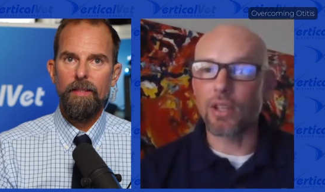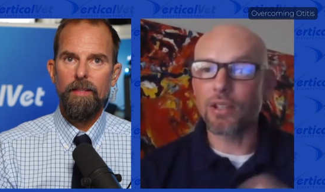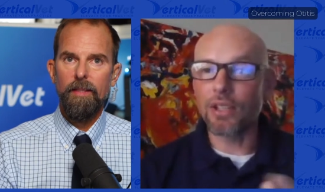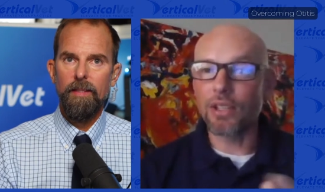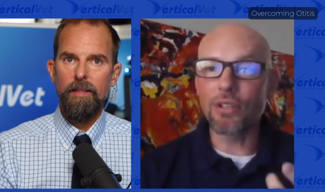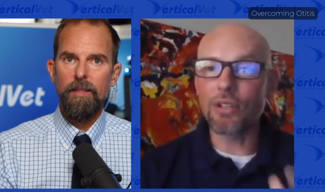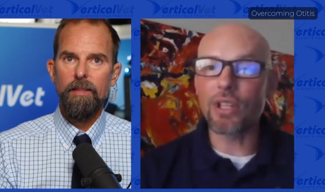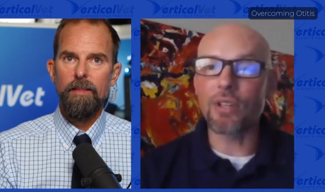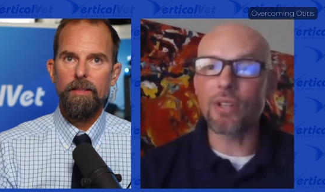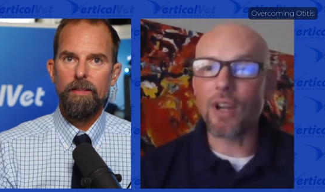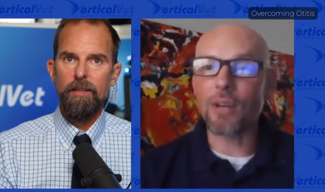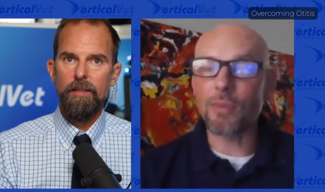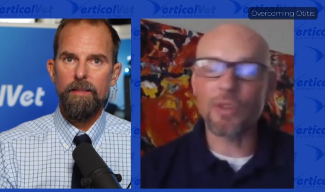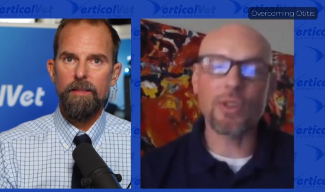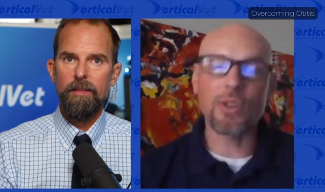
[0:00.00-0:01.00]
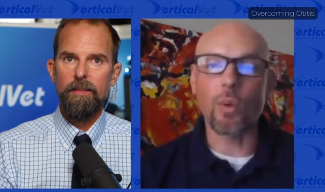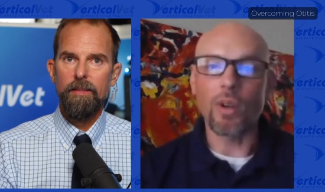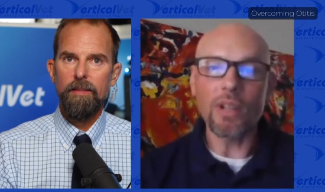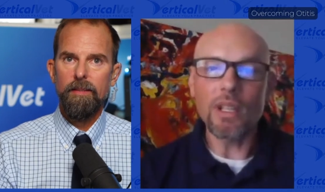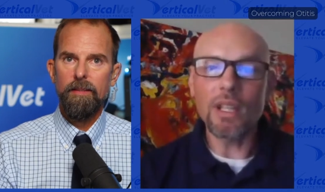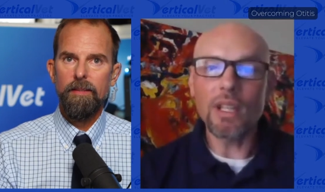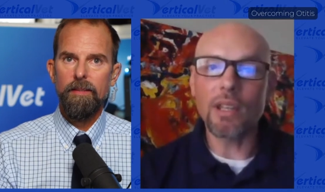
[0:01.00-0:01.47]
Speaker 1: the cleaner the environment that
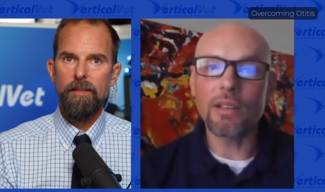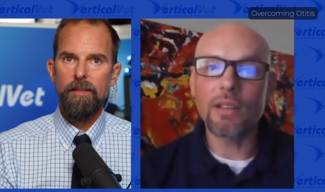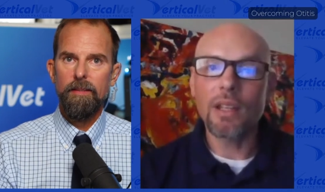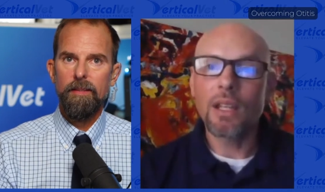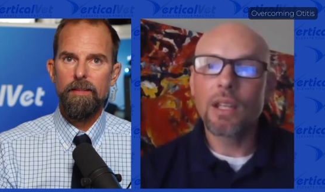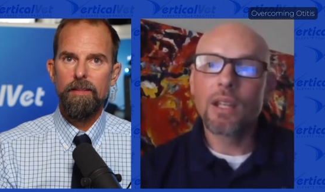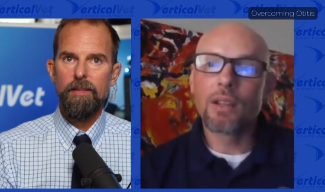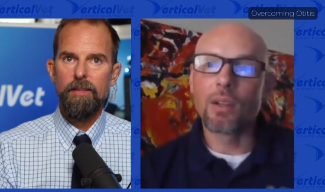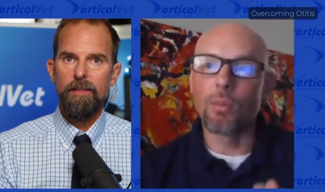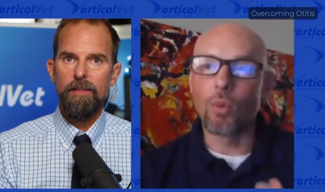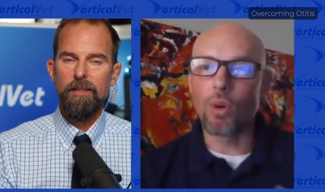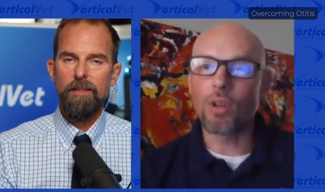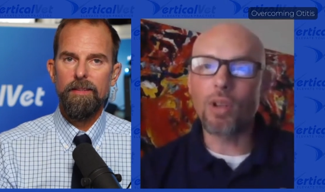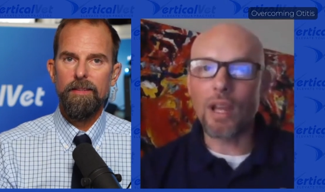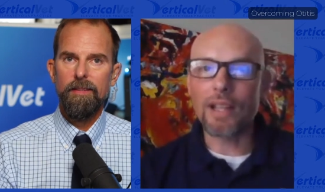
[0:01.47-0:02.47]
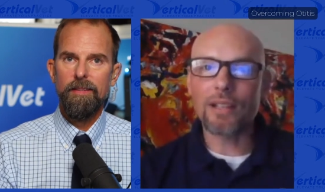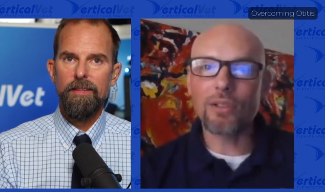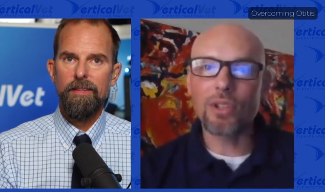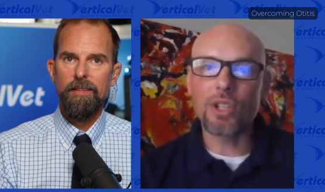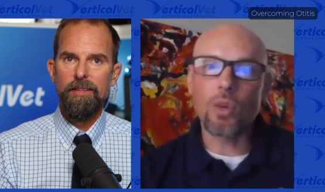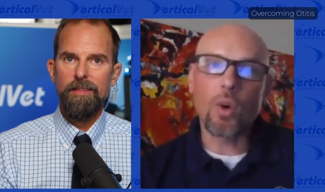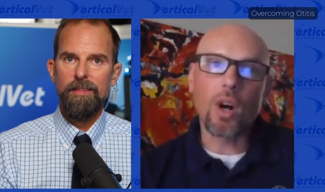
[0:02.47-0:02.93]
we're in, the more
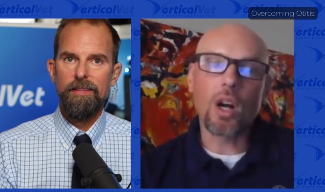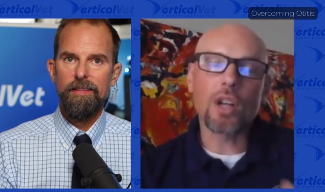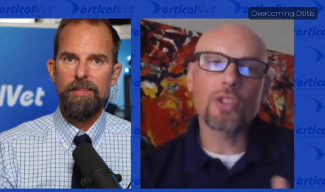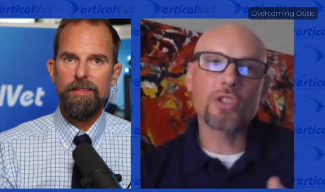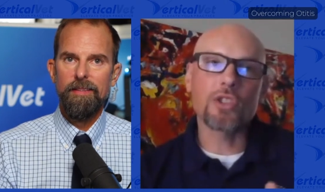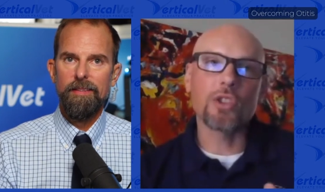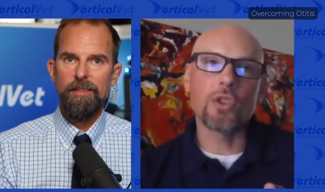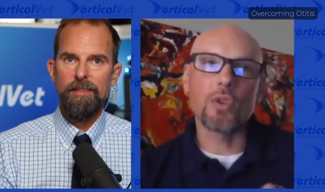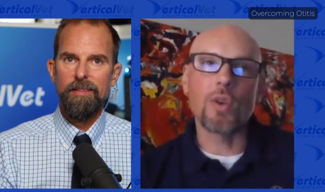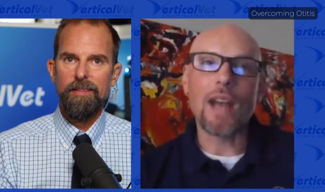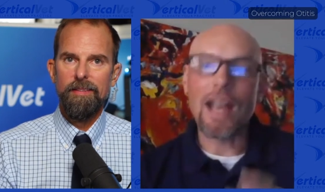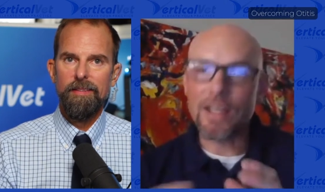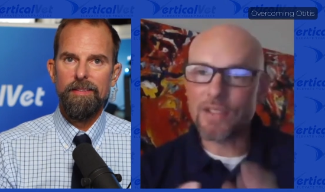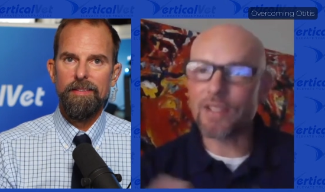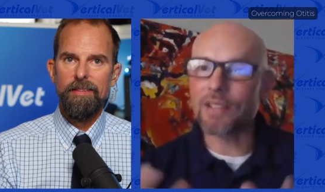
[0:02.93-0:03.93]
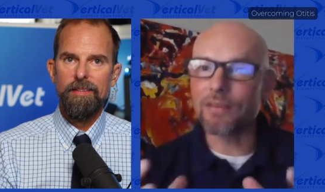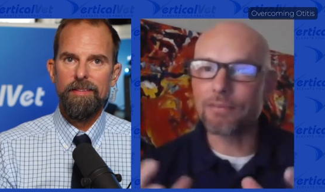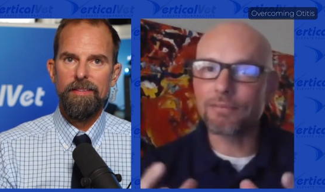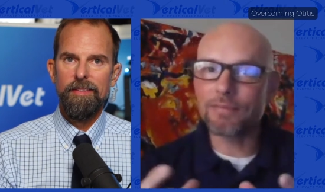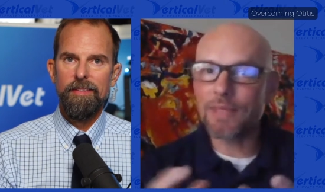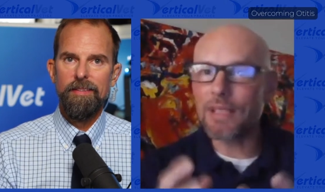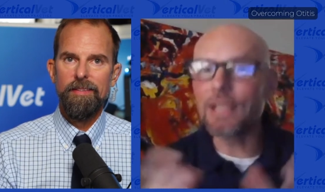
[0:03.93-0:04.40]
likely you are to, as
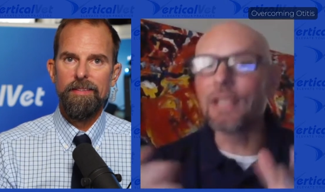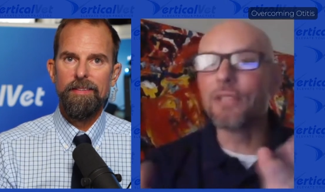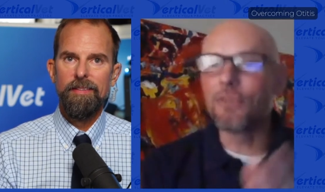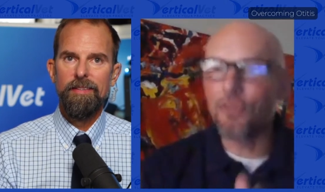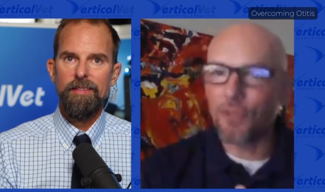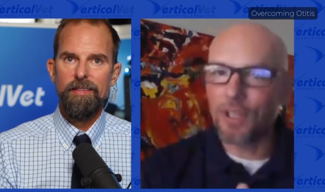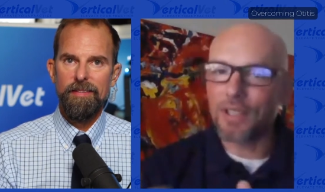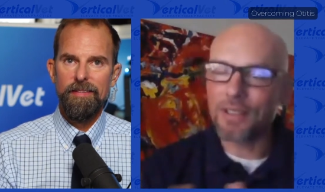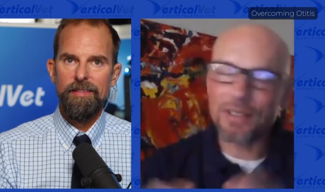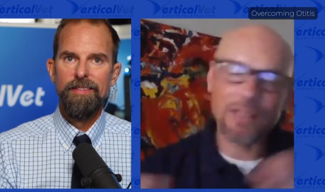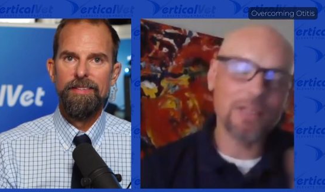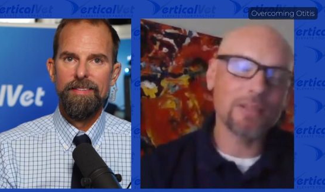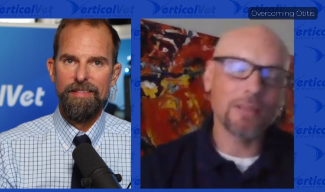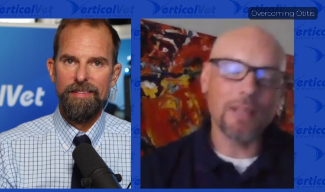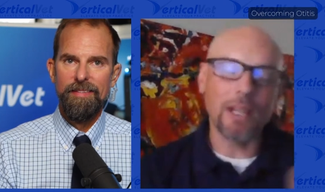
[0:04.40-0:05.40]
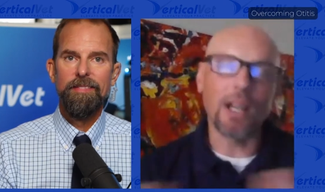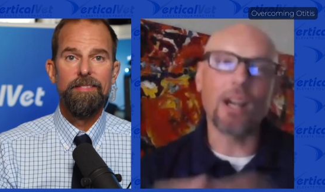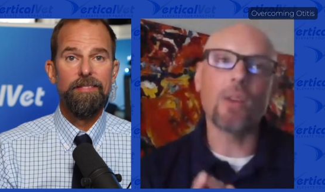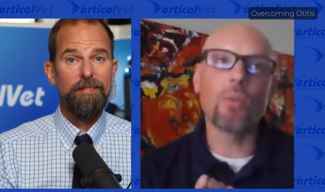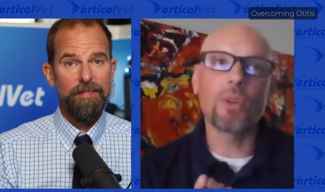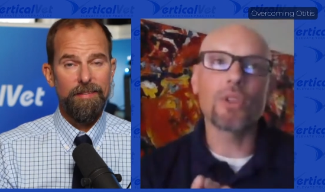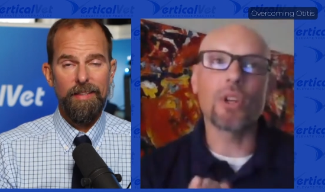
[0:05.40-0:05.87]
an infant
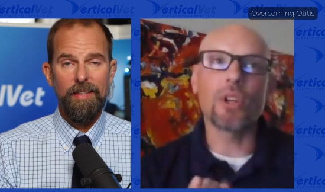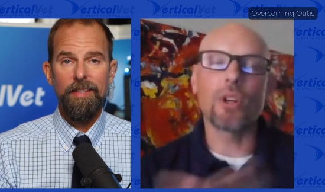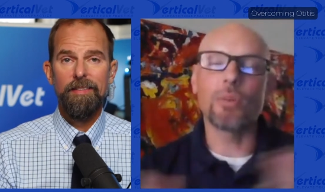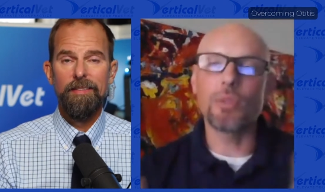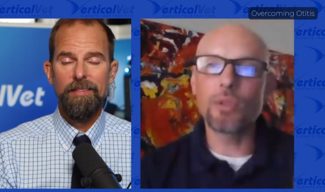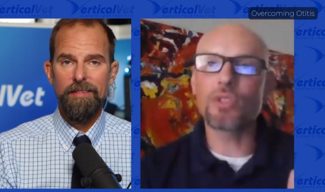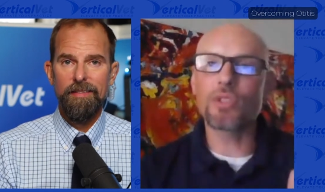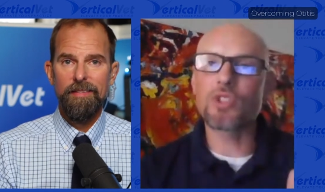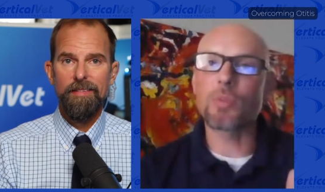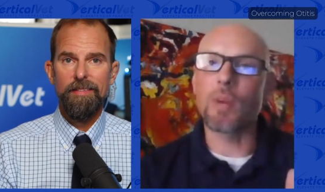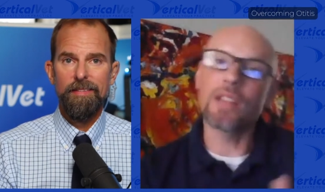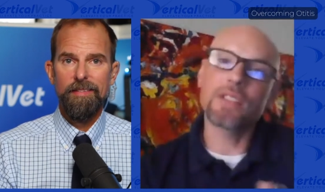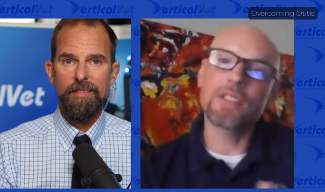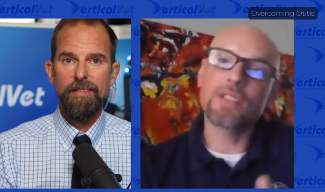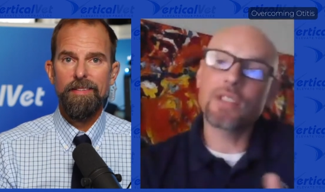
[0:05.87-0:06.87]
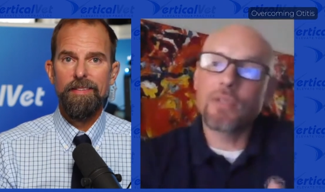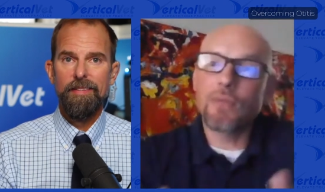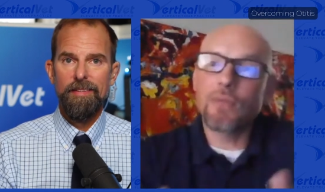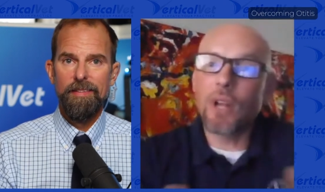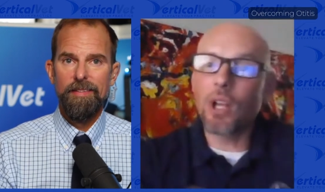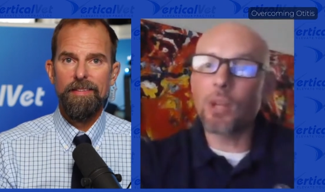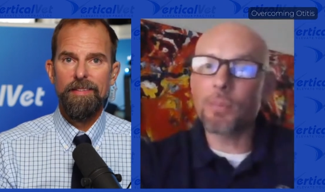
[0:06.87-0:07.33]
uh, with your immune response, to
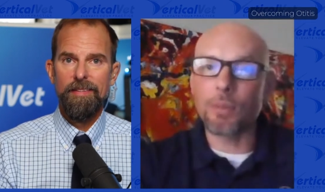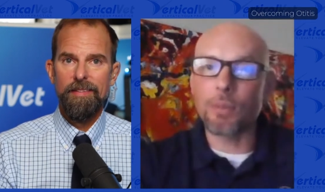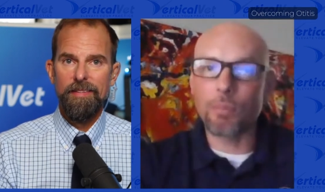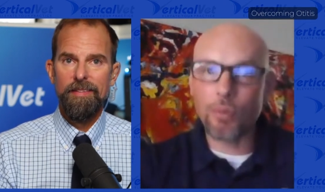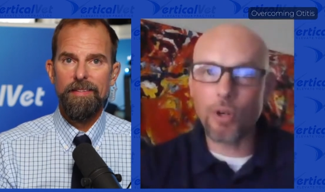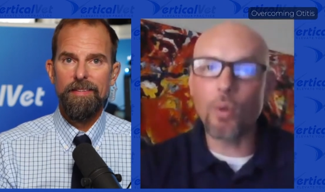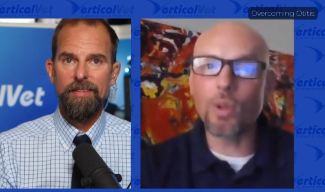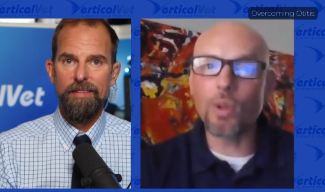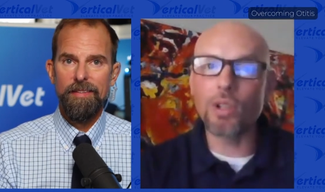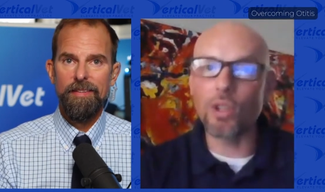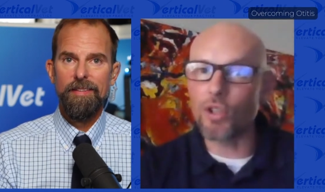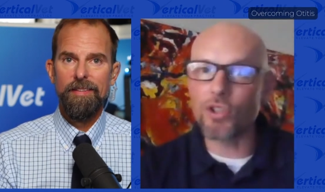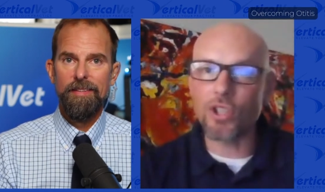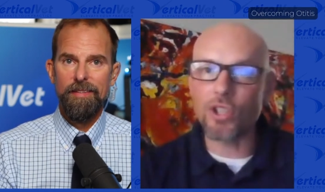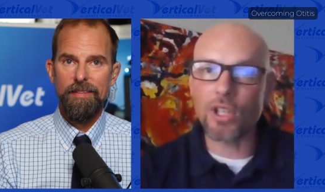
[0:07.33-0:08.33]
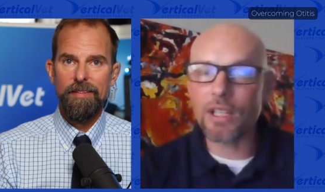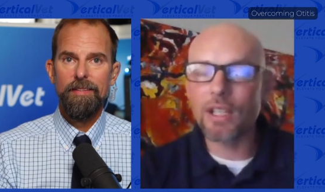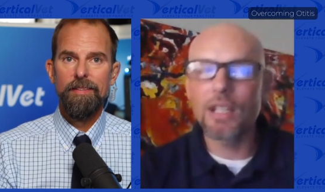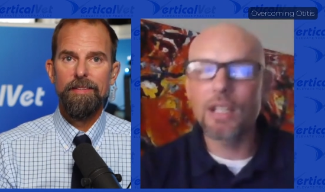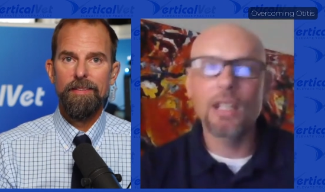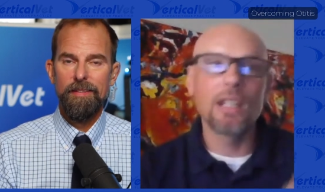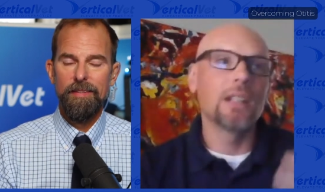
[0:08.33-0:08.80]
develop a pro-allergic,